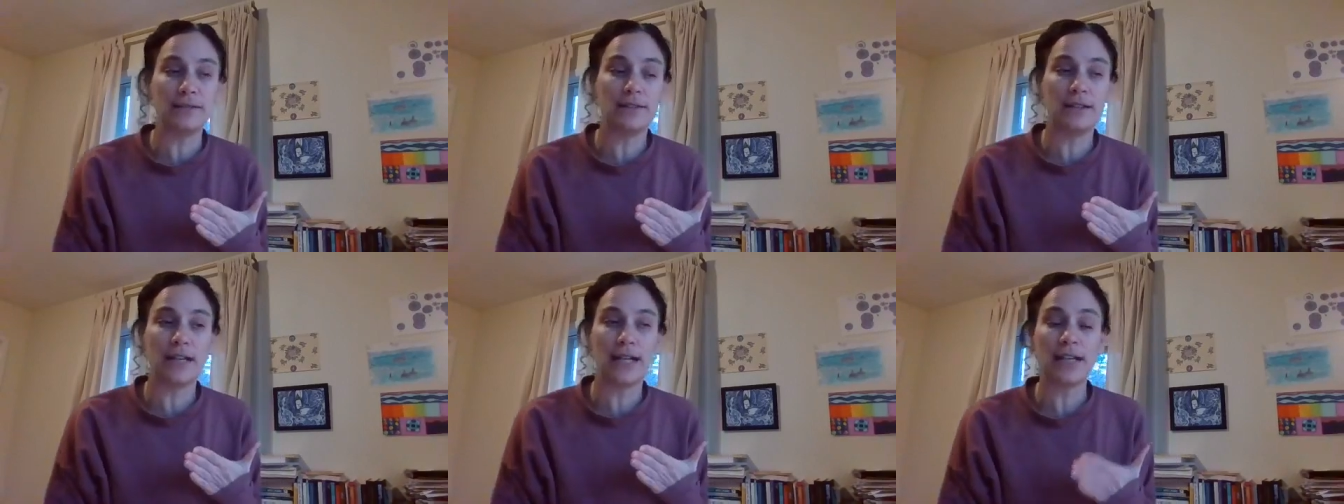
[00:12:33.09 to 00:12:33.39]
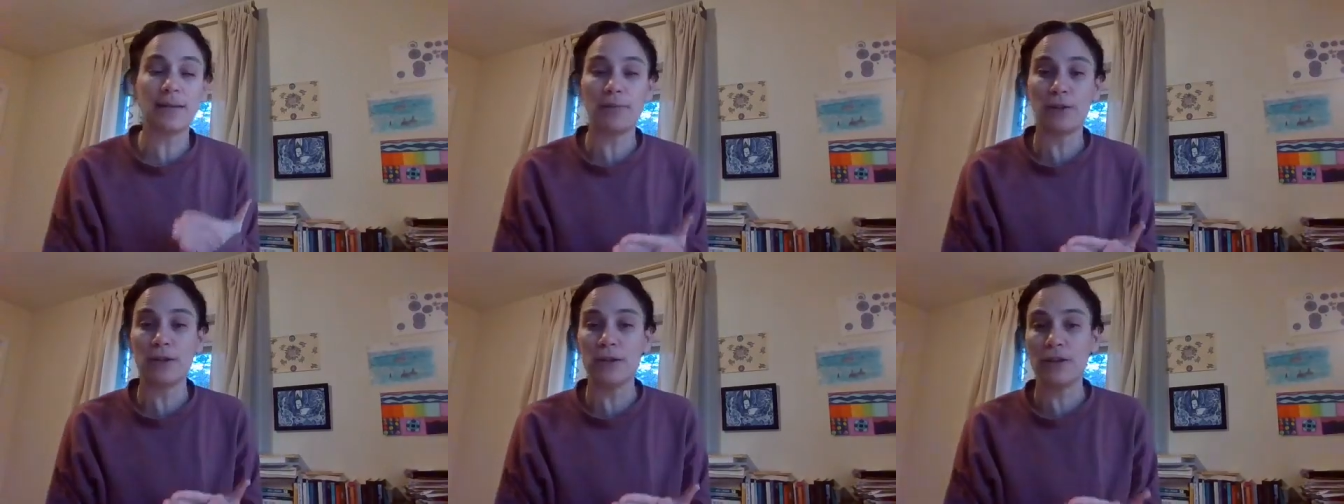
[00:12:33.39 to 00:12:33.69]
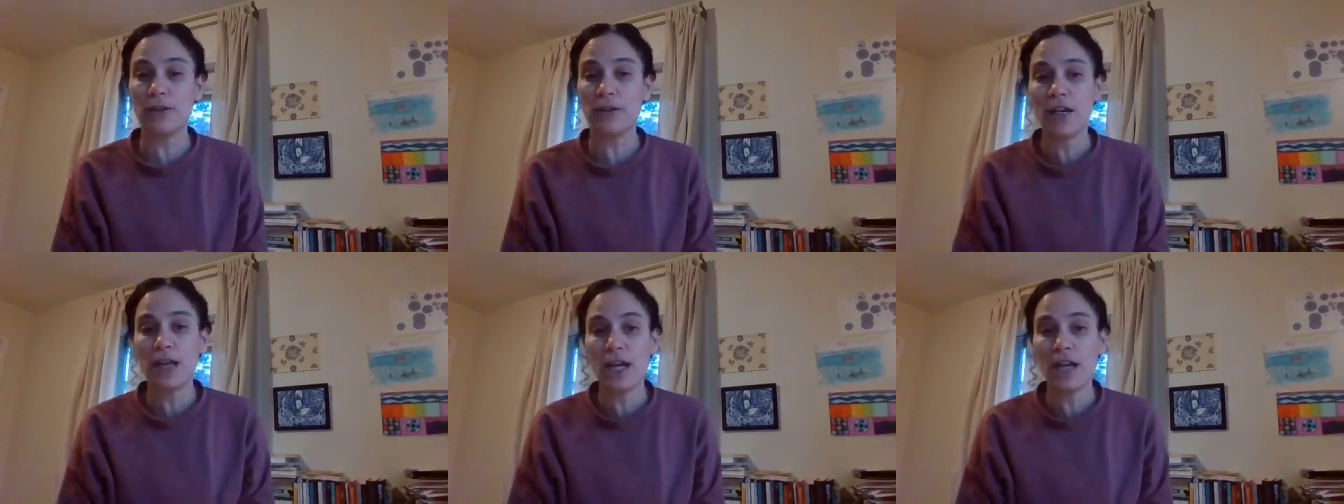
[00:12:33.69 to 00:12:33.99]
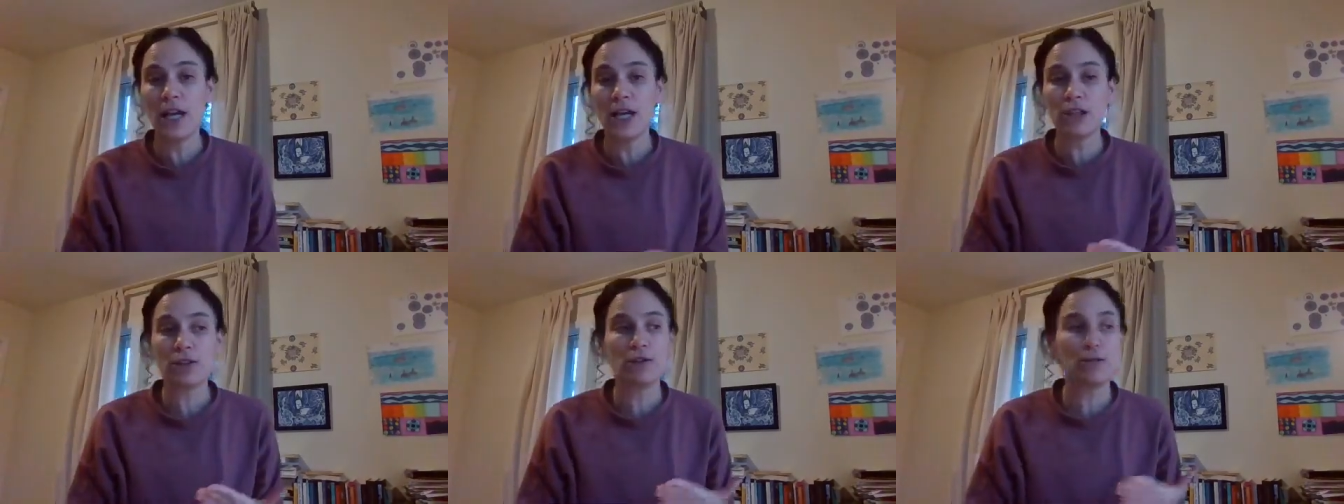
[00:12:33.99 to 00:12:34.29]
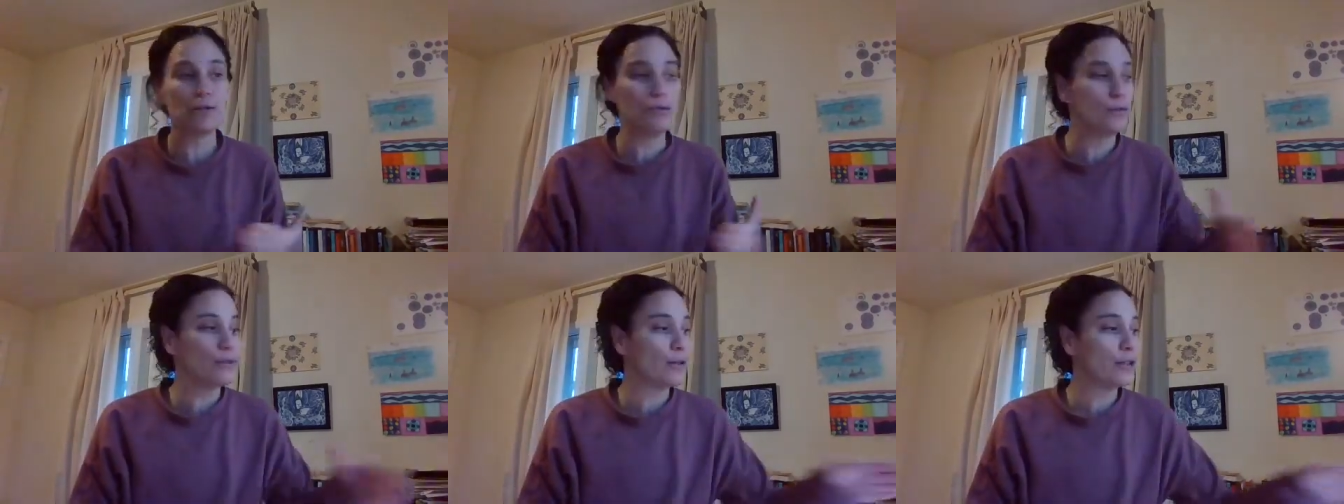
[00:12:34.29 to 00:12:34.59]
able
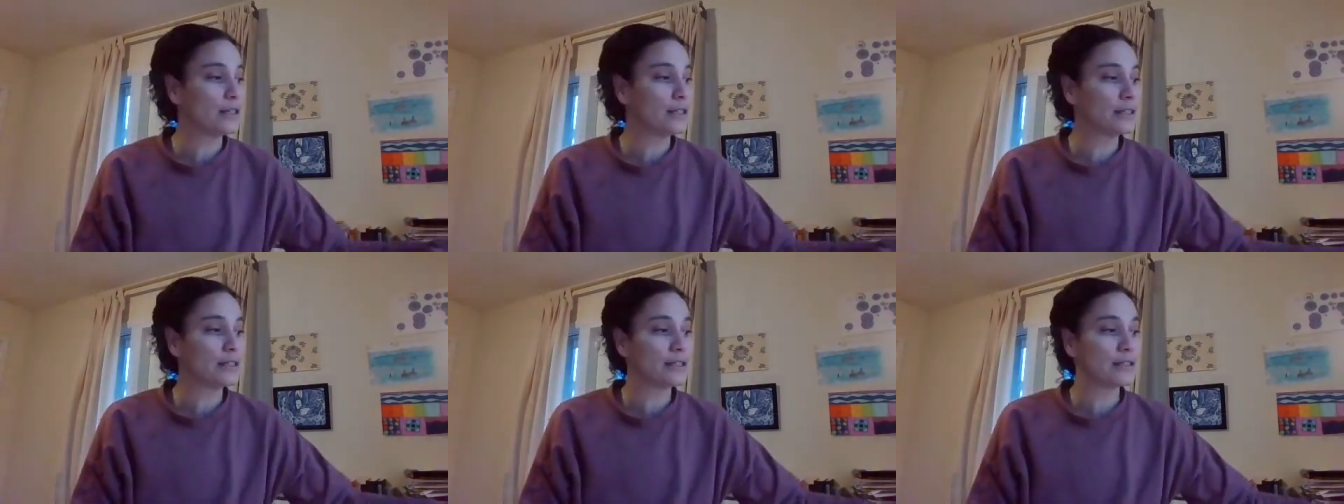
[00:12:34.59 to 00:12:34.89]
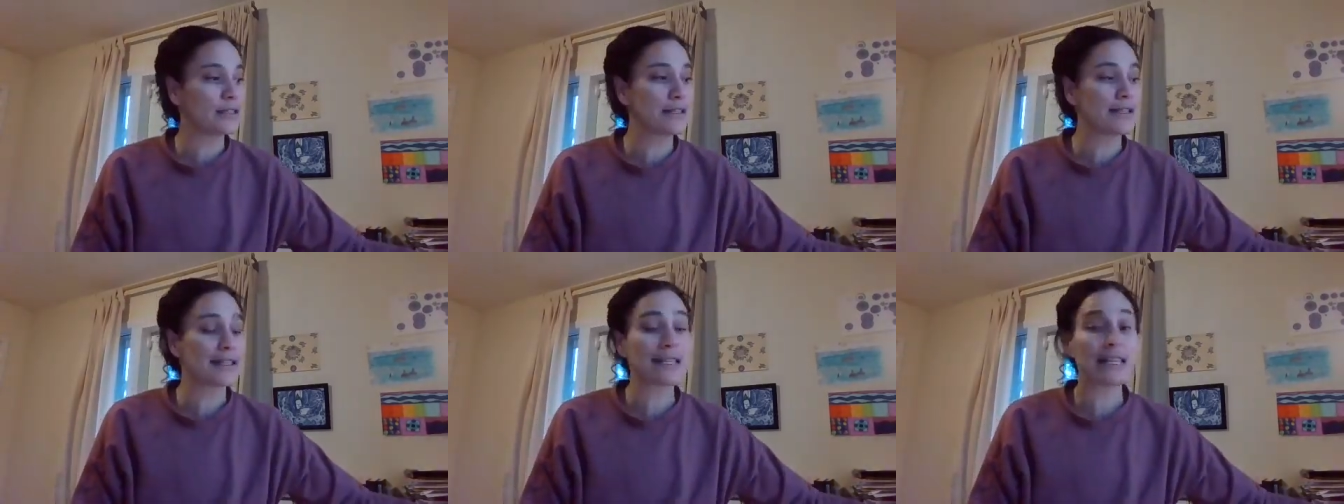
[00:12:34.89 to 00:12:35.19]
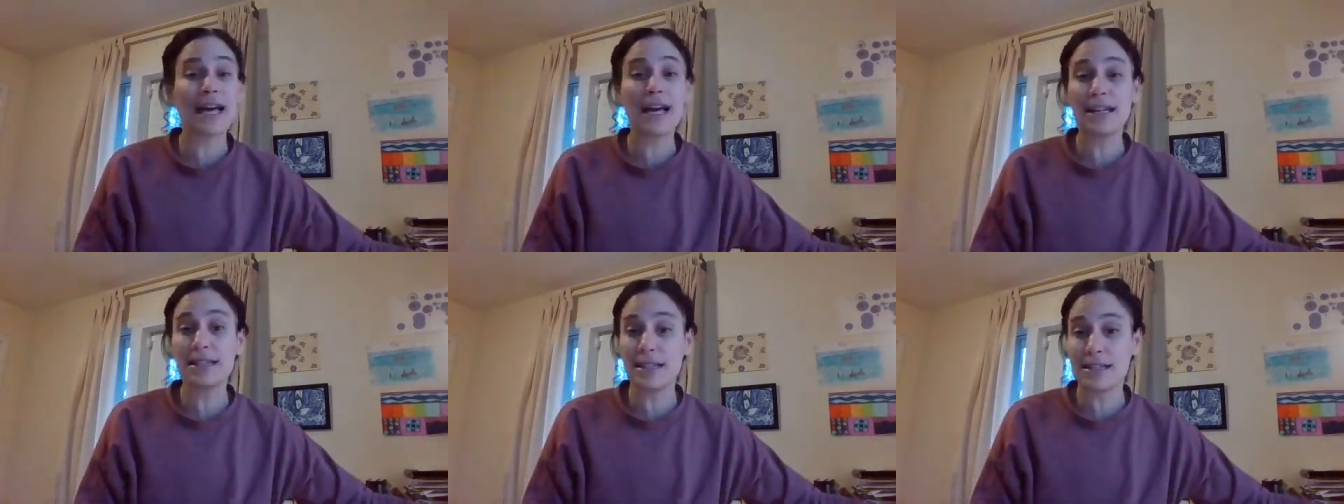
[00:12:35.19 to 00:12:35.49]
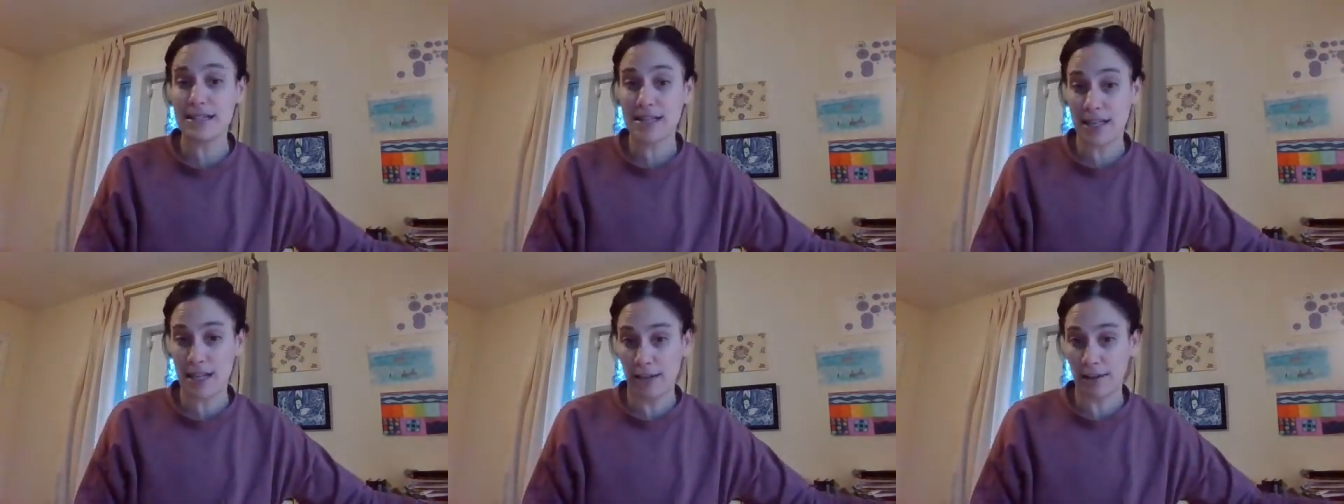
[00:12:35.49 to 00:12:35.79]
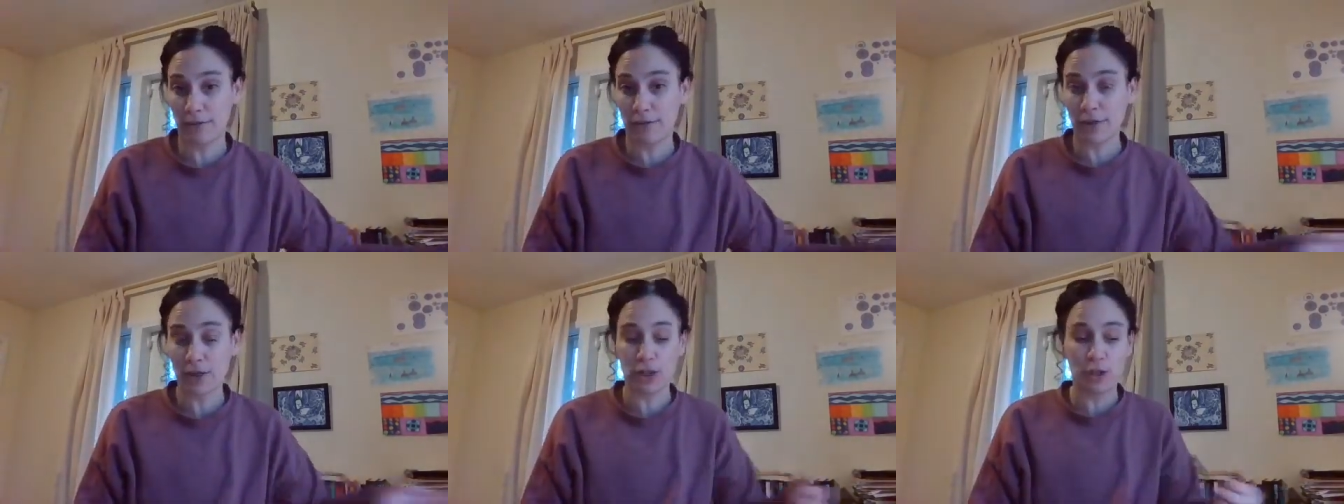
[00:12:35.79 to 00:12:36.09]
to slide the scale
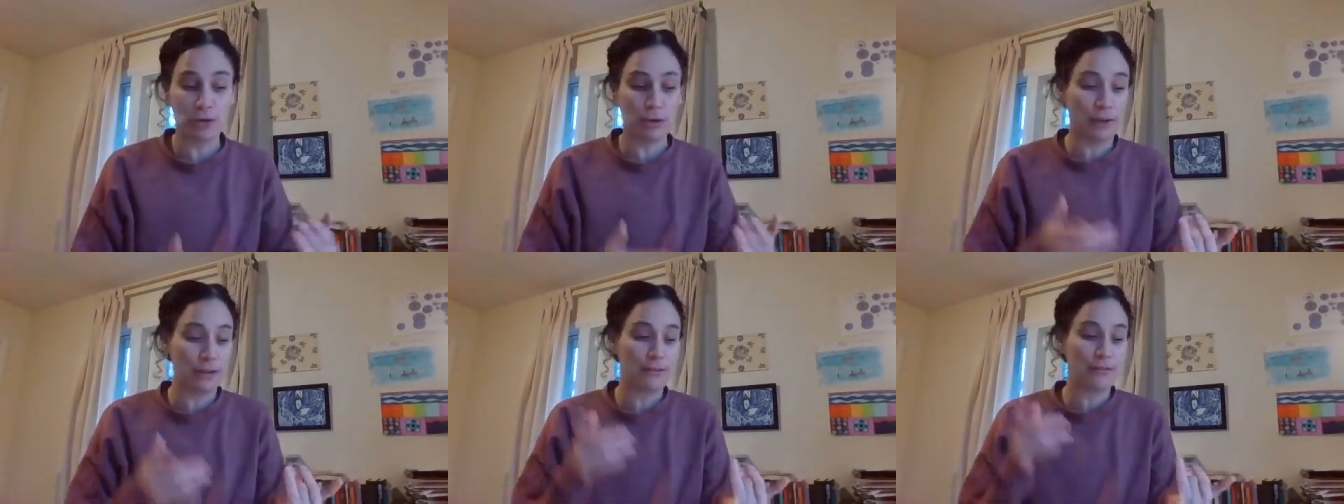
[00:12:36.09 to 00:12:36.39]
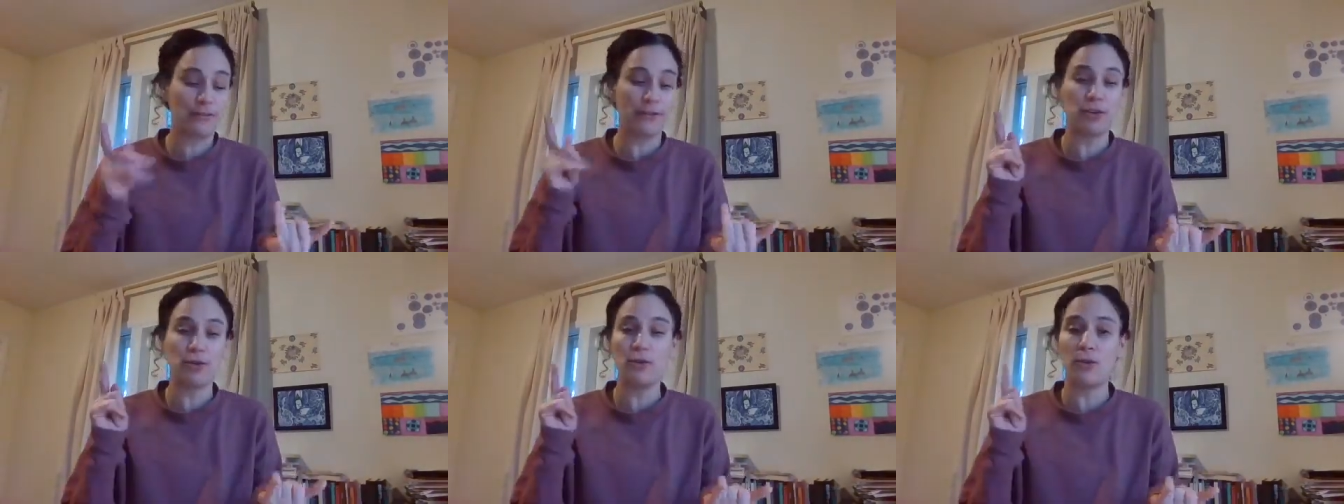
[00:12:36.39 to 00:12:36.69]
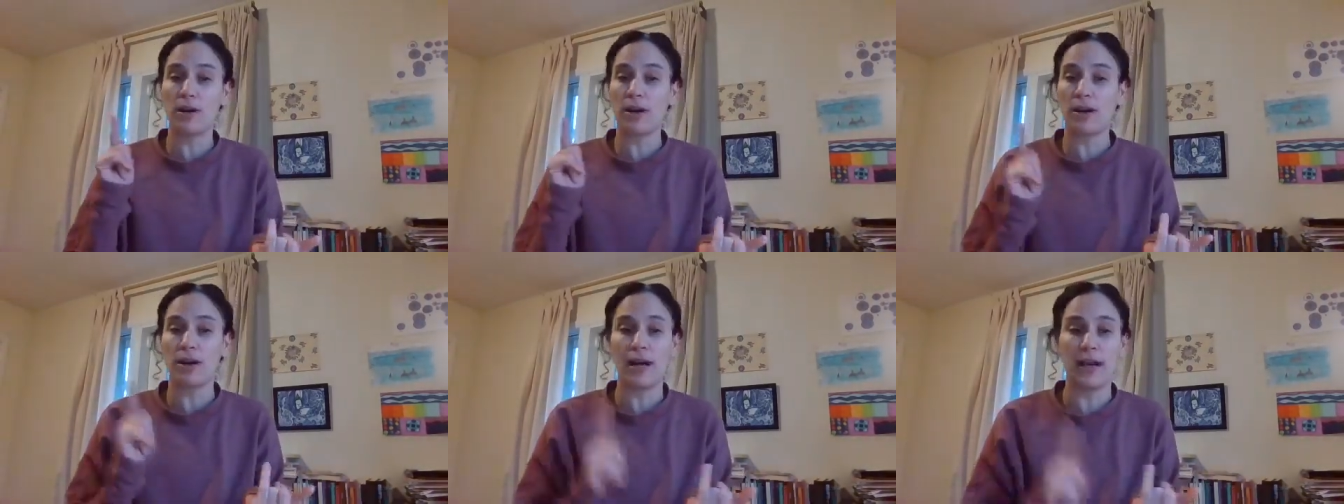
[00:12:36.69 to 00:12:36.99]
for you if you are